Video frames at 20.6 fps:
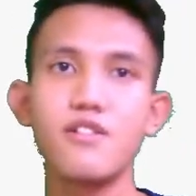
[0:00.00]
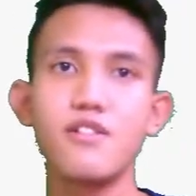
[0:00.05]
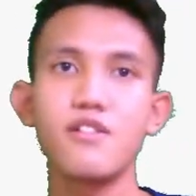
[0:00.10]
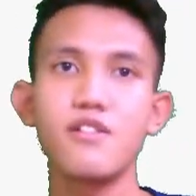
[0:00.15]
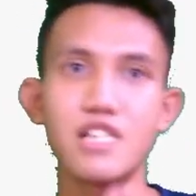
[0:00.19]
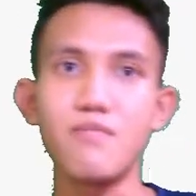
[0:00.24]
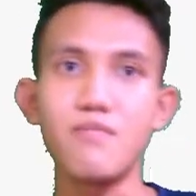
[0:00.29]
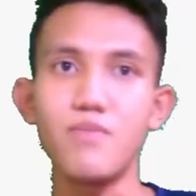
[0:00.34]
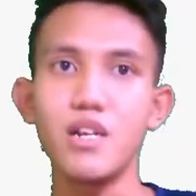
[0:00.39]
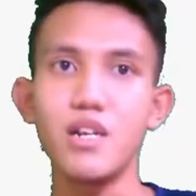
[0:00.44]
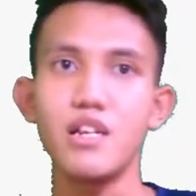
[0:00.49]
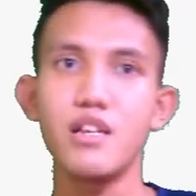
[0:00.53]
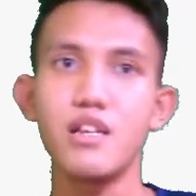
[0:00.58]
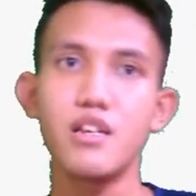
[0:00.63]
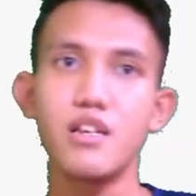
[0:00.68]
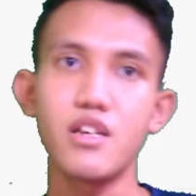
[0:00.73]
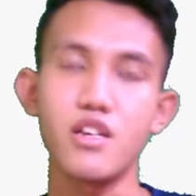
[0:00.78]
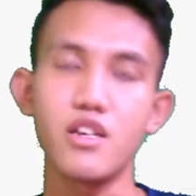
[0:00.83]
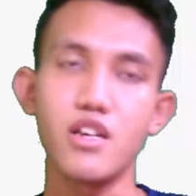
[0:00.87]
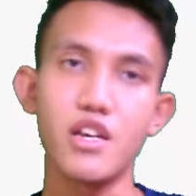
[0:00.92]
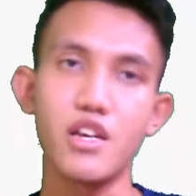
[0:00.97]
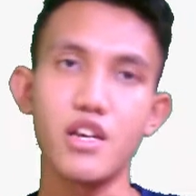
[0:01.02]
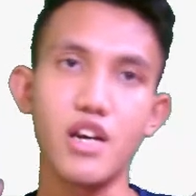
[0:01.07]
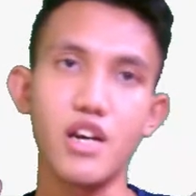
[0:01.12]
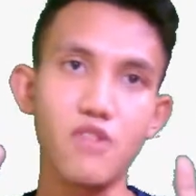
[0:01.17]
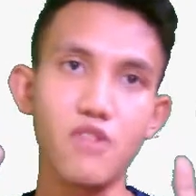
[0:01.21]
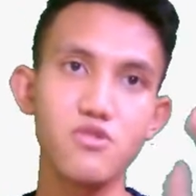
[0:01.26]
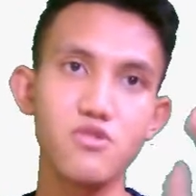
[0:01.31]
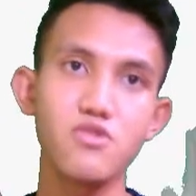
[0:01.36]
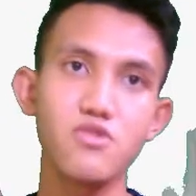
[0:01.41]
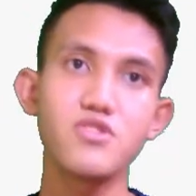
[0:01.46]
For example,
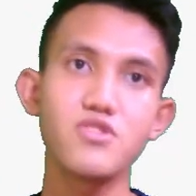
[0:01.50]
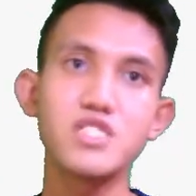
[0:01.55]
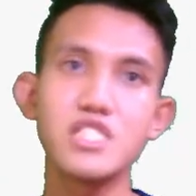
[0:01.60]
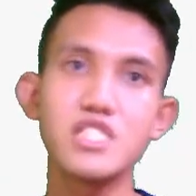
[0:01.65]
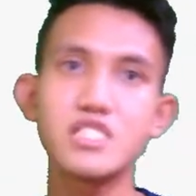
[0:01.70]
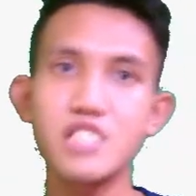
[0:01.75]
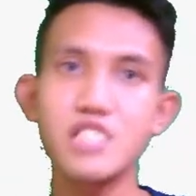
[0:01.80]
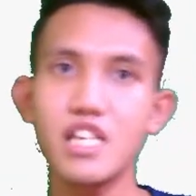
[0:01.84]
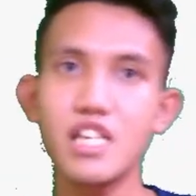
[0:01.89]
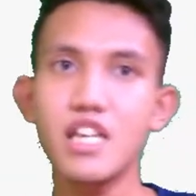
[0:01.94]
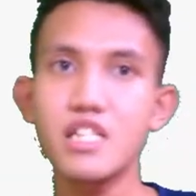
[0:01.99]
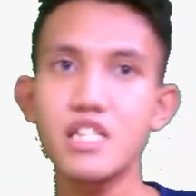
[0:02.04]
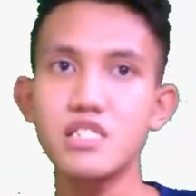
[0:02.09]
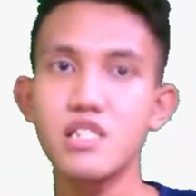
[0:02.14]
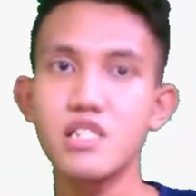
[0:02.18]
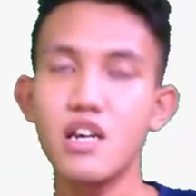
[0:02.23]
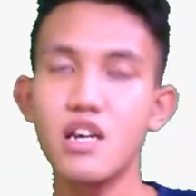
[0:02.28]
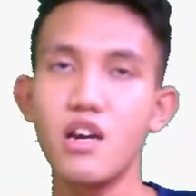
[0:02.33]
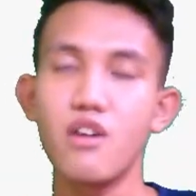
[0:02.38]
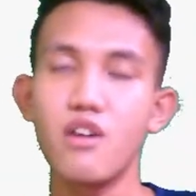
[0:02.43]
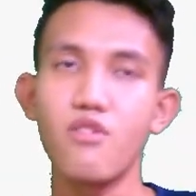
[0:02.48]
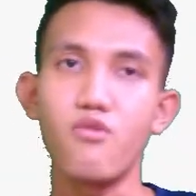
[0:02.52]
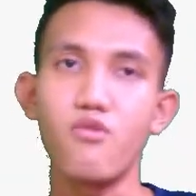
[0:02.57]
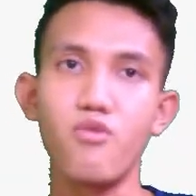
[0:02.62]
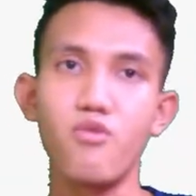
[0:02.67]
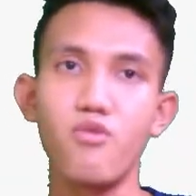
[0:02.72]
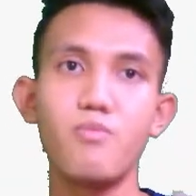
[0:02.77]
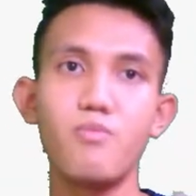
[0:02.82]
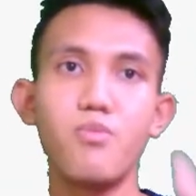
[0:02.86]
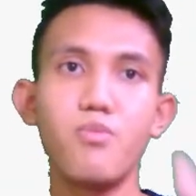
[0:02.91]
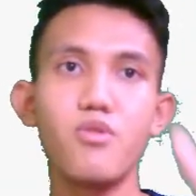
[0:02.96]
how to use this thing is
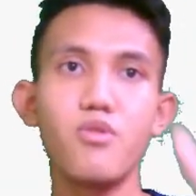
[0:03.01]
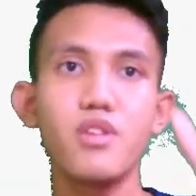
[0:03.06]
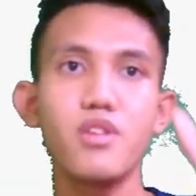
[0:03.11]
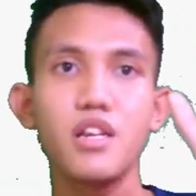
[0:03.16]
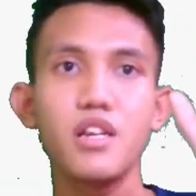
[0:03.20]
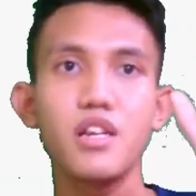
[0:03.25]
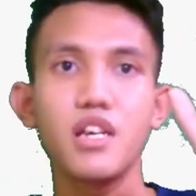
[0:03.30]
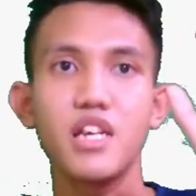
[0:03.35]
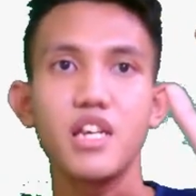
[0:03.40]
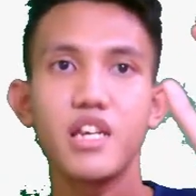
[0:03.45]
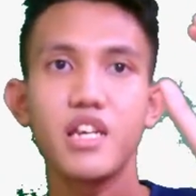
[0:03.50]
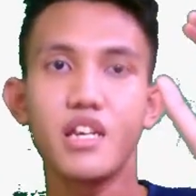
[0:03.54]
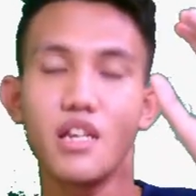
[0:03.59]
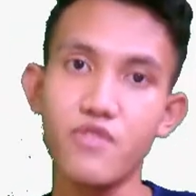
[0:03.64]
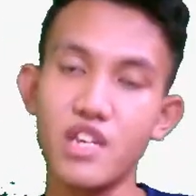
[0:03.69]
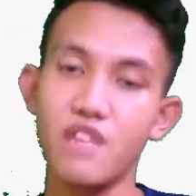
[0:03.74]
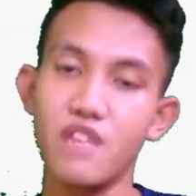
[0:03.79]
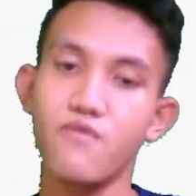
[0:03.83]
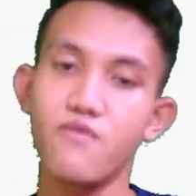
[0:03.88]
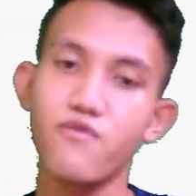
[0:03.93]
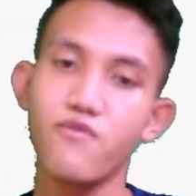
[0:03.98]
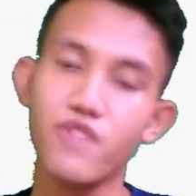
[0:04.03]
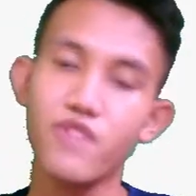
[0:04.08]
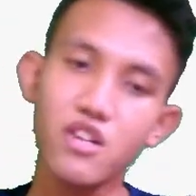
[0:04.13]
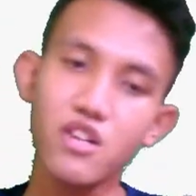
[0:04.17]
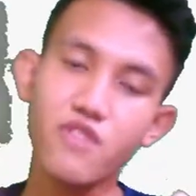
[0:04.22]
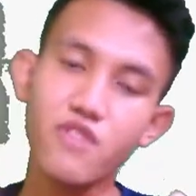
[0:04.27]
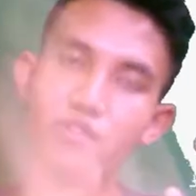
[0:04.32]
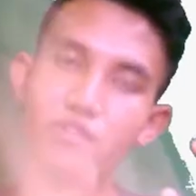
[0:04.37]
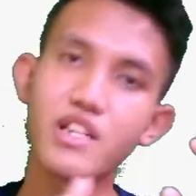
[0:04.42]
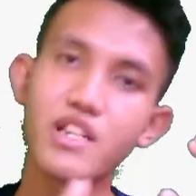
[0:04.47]
we put if in
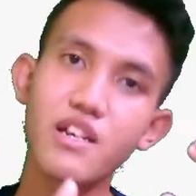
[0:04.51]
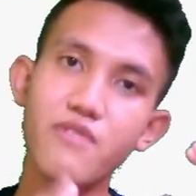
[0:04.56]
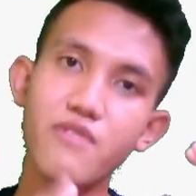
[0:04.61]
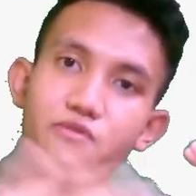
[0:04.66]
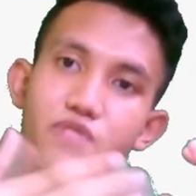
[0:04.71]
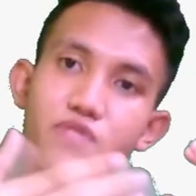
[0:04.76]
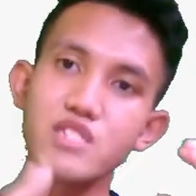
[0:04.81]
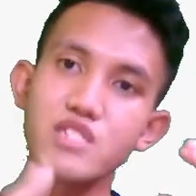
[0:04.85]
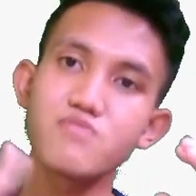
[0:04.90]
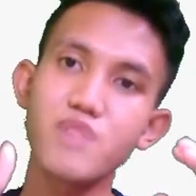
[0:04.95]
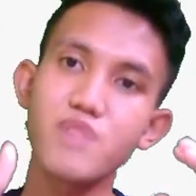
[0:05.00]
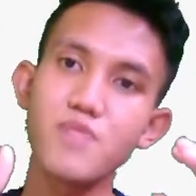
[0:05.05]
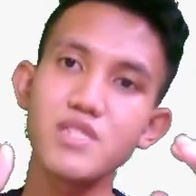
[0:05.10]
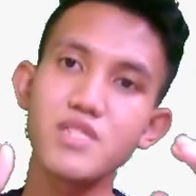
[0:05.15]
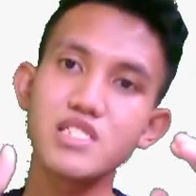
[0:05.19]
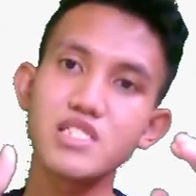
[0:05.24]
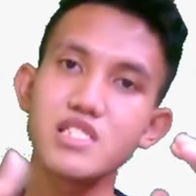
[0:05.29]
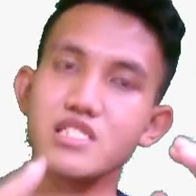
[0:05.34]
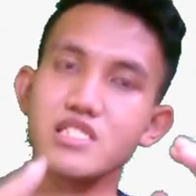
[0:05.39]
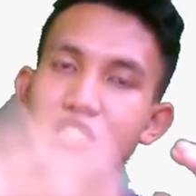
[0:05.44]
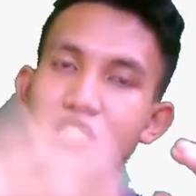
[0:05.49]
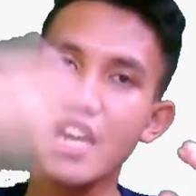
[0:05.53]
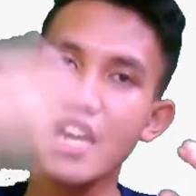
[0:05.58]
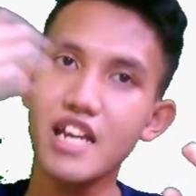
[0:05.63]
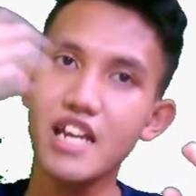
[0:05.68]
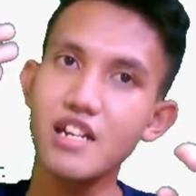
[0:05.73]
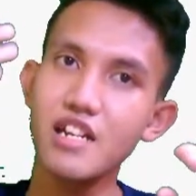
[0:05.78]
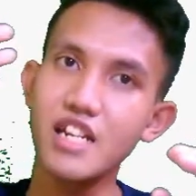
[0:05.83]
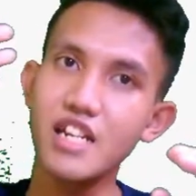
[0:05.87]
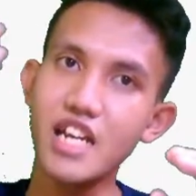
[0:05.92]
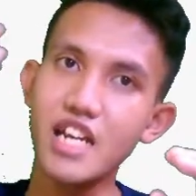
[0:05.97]
front of the first premises
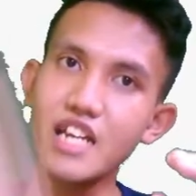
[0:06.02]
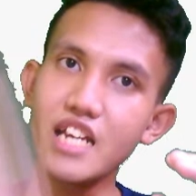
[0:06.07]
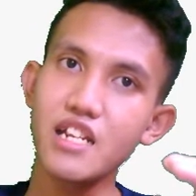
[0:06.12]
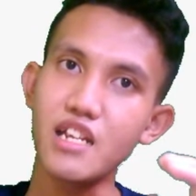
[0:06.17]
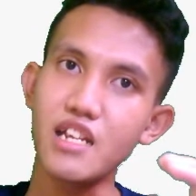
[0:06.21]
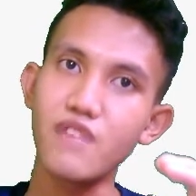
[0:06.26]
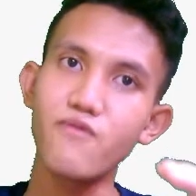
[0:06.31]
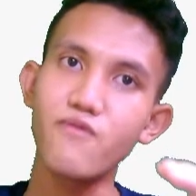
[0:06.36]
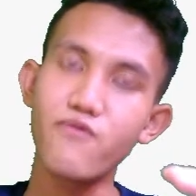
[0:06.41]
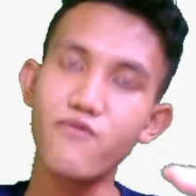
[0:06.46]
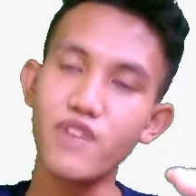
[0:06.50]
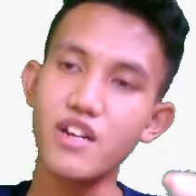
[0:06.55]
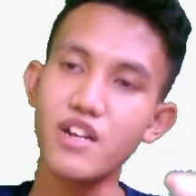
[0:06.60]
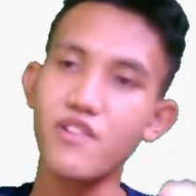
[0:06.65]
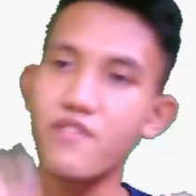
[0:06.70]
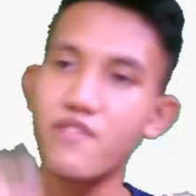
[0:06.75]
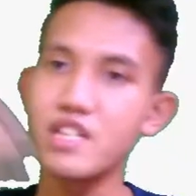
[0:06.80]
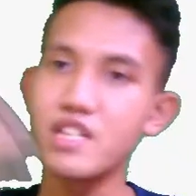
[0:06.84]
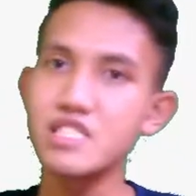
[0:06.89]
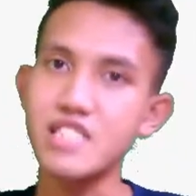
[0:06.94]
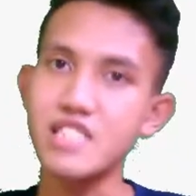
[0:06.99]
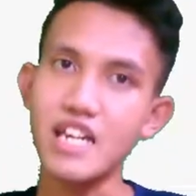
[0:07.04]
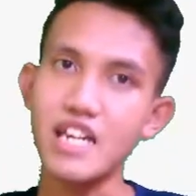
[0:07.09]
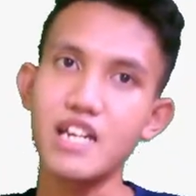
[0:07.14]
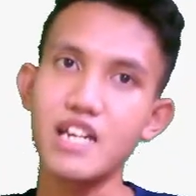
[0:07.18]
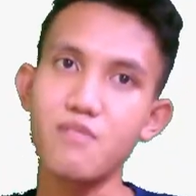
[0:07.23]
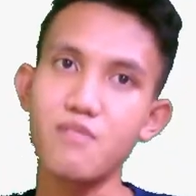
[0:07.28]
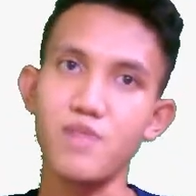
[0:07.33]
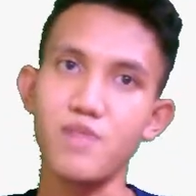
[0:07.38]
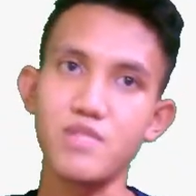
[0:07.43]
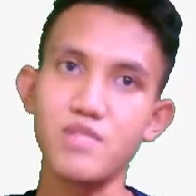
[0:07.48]
and then in front of the
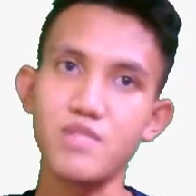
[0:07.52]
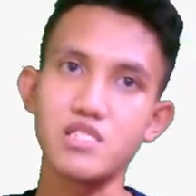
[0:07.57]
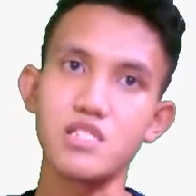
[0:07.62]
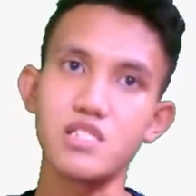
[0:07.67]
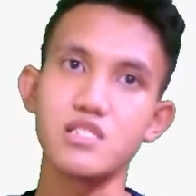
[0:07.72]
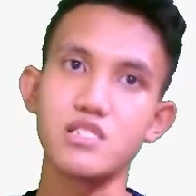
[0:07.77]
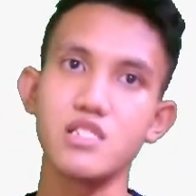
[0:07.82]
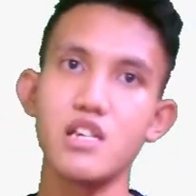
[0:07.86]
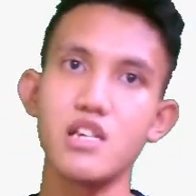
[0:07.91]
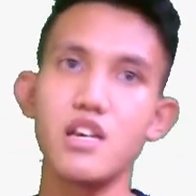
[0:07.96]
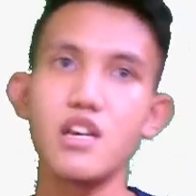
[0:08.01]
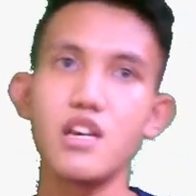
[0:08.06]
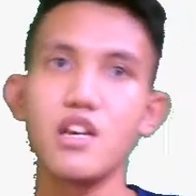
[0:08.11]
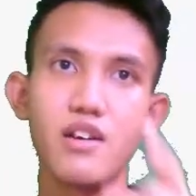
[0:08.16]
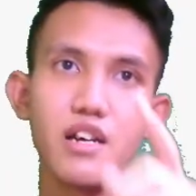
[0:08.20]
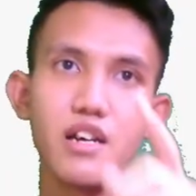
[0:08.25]
second premises.